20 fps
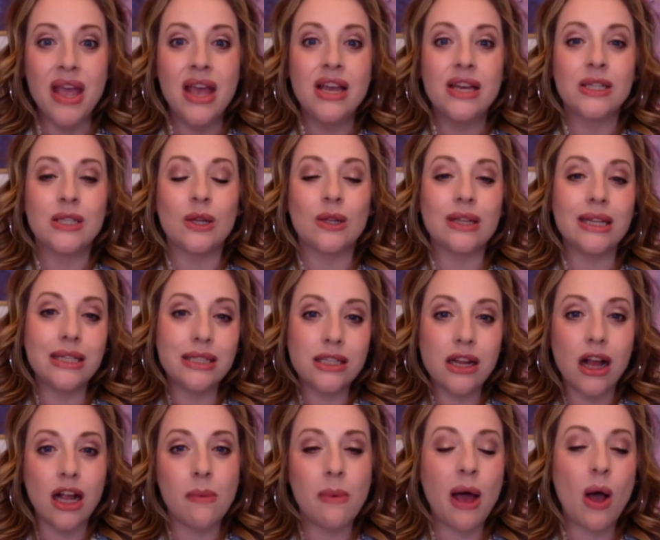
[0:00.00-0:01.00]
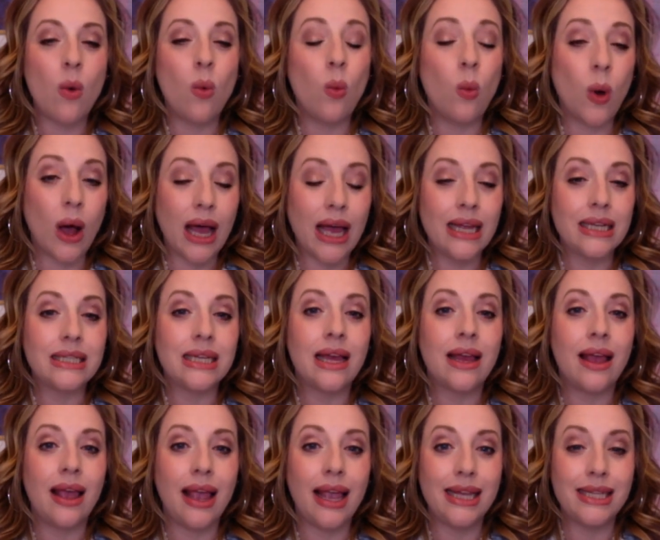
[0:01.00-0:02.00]
So let's talk about what
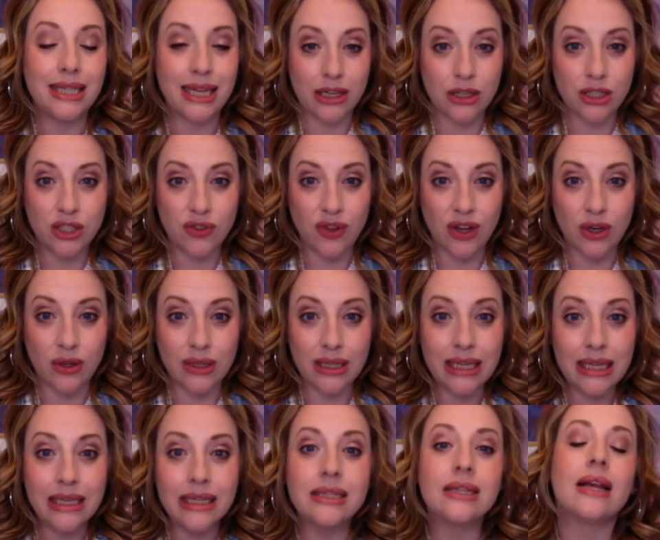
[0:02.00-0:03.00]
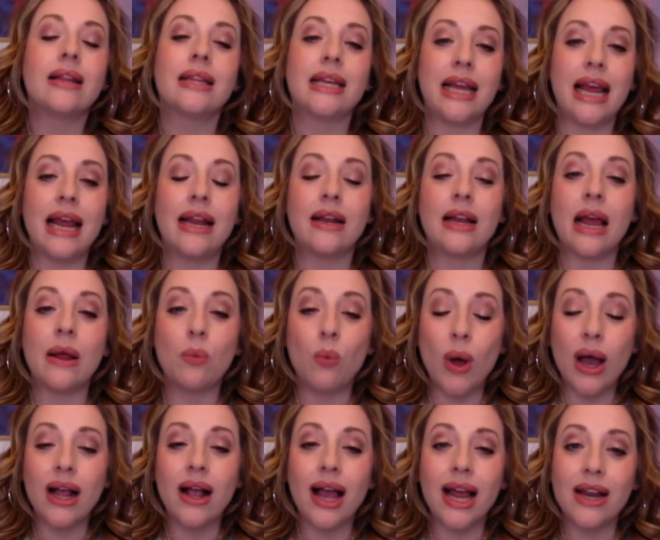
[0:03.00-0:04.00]
a sales funnel is, a lead, and
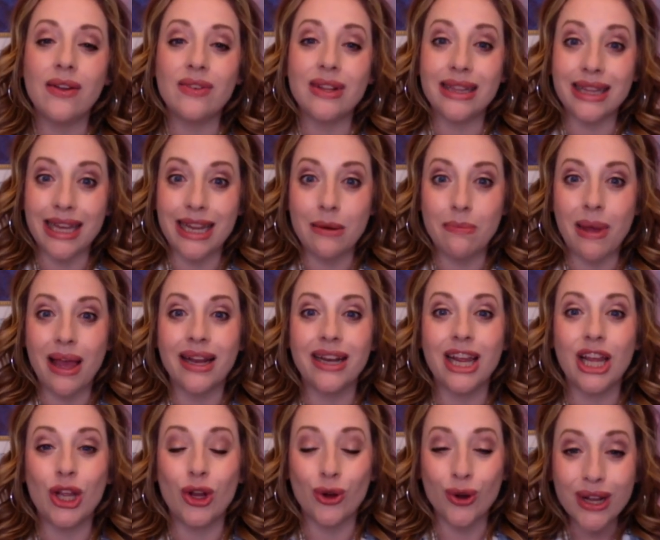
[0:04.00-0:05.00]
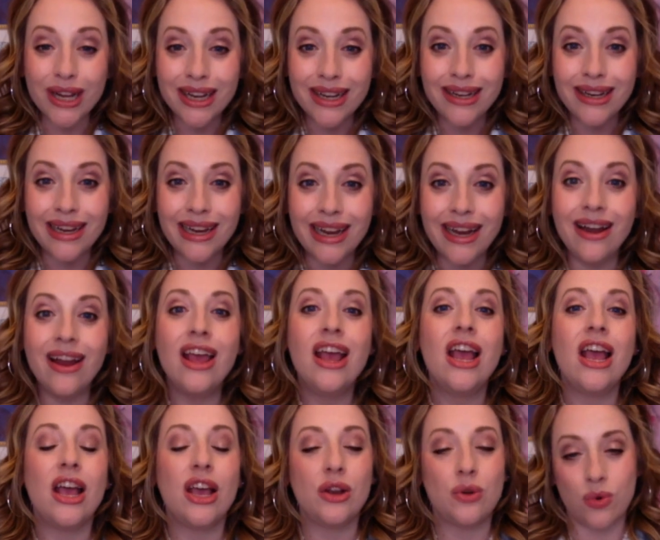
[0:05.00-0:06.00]
what kind of a lead magnet you're going to need
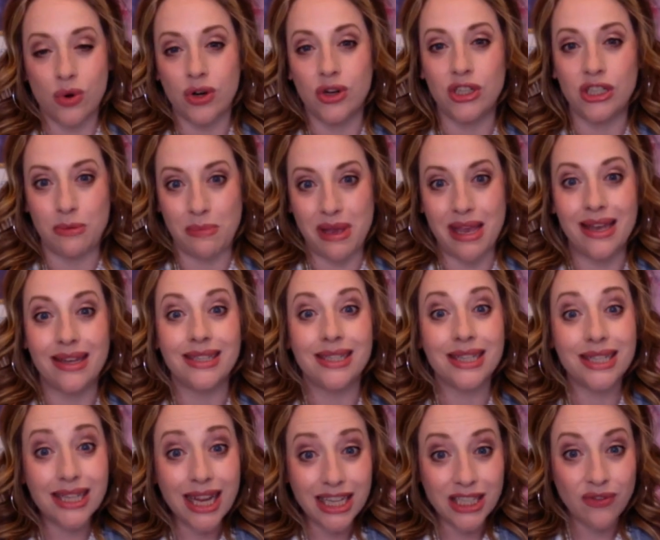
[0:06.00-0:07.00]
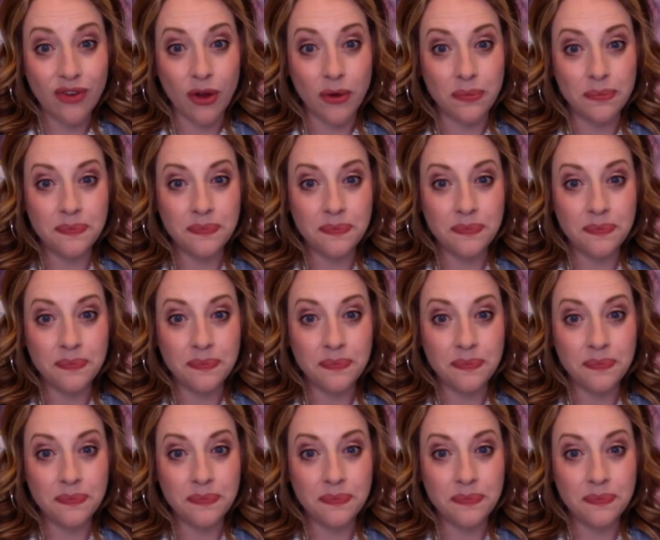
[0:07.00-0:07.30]
in order to be successful.